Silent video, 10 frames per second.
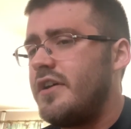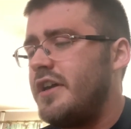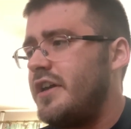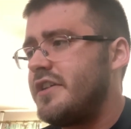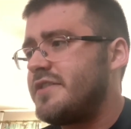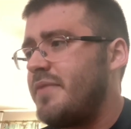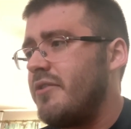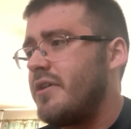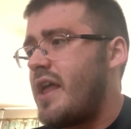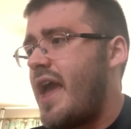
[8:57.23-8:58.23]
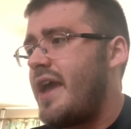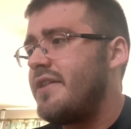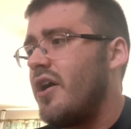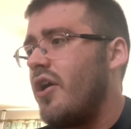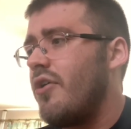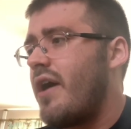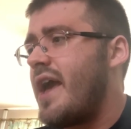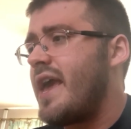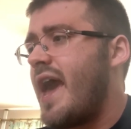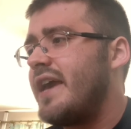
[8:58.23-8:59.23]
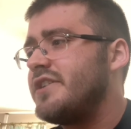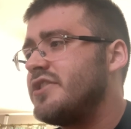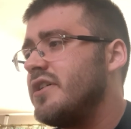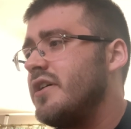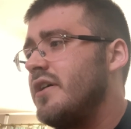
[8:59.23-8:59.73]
is spelled with N-O-A-H,